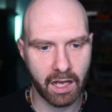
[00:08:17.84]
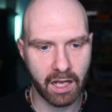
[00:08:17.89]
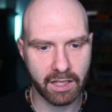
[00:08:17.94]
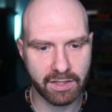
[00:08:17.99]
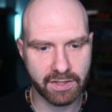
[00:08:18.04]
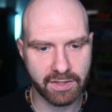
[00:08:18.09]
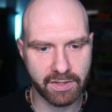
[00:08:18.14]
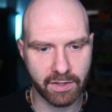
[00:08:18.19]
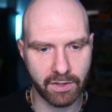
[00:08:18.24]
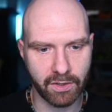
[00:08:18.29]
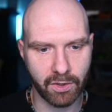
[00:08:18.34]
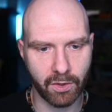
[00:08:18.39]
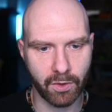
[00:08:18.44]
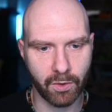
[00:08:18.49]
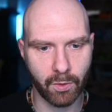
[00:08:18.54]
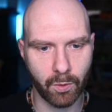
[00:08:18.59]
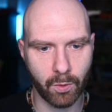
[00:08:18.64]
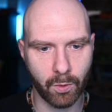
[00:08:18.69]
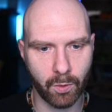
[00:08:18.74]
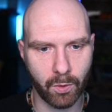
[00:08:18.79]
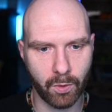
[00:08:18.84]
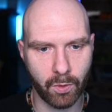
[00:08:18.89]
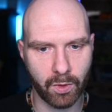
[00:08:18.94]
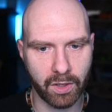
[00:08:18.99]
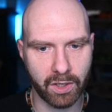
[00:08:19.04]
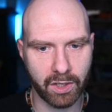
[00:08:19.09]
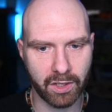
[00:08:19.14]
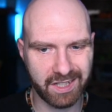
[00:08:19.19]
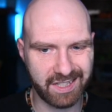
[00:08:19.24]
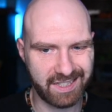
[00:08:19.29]
So
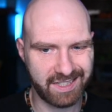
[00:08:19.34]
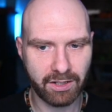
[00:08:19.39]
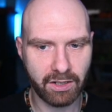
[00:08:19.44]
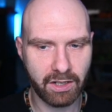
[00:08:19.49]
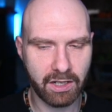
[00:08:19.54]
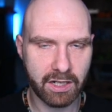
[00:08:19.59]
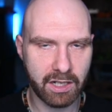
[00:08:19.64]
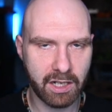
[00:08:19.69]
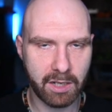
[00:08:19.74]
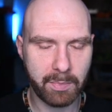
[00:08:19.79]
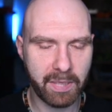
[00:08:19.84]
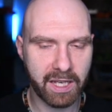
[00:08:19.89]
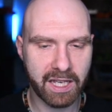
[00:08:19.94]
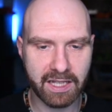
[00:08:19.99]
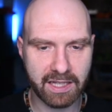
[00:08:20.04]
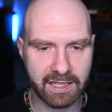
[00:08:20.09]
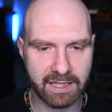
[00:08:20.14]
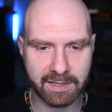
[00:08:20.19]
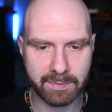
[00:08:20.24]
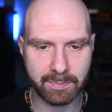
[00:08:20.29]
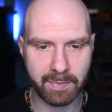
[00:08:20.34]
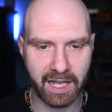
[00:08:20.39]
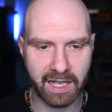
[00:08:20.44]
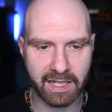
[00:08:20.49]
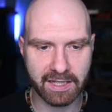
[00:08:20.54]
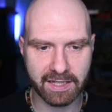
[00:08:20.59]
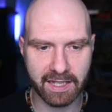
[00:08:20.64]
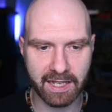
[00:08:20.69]
he's really, really big in this space.